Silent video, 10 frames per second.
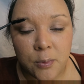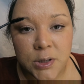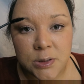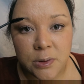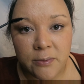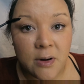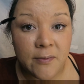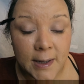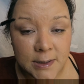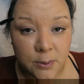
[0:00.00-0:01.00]
which is one of our
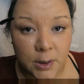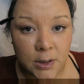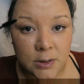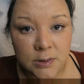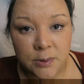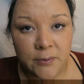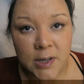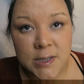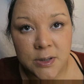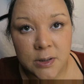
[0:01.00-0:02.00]
face oils, one of
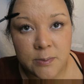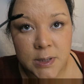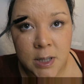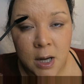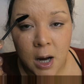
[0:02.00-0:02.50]
our serums.